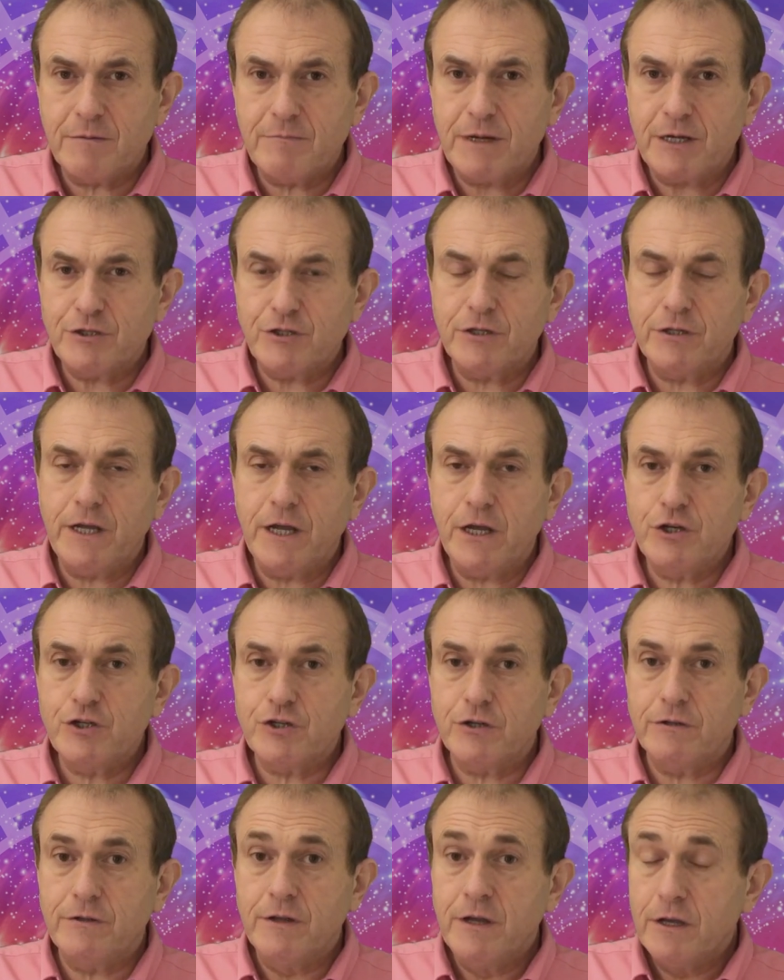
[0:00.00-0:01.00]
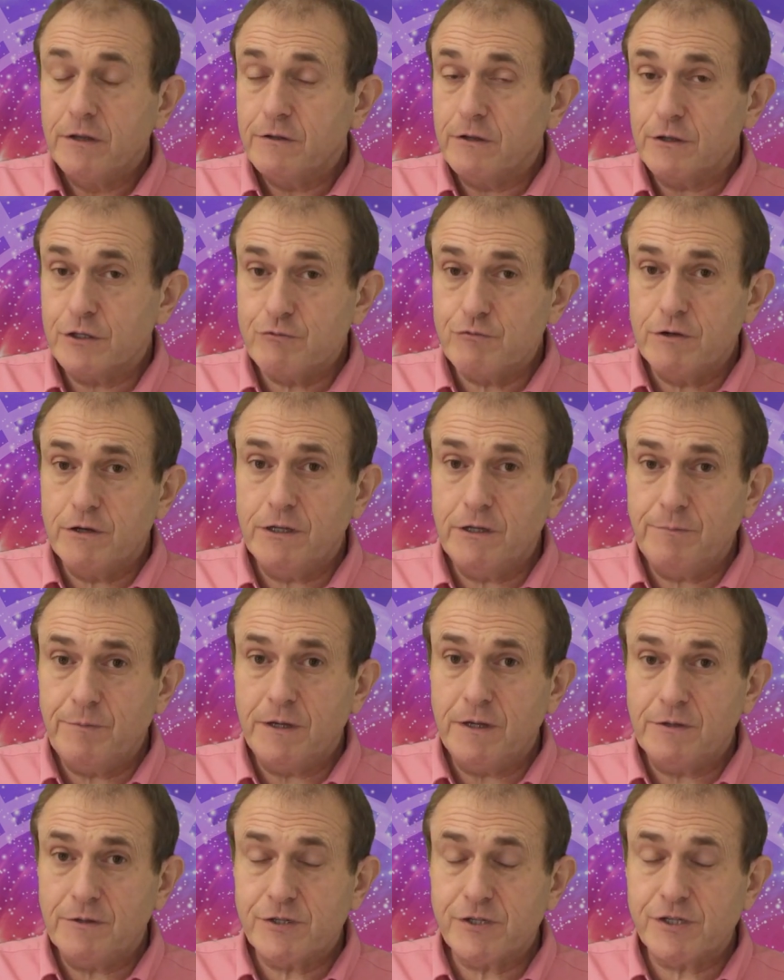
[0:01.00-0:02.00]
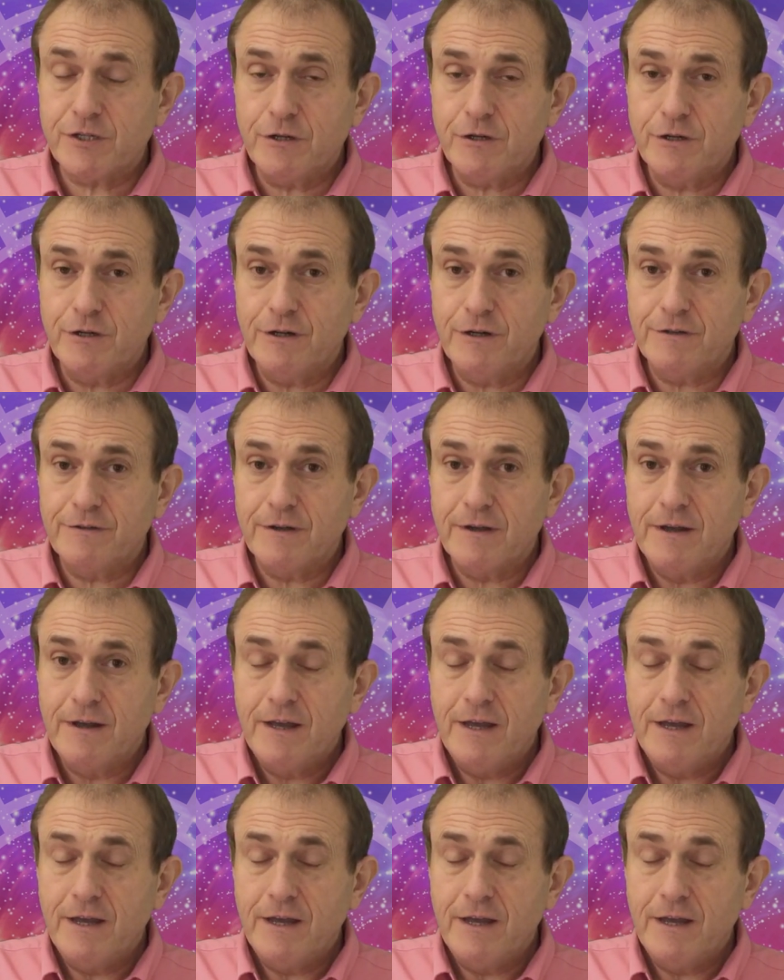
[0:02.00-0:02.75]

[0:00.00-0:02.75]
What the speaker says: imagination that's really being stirred.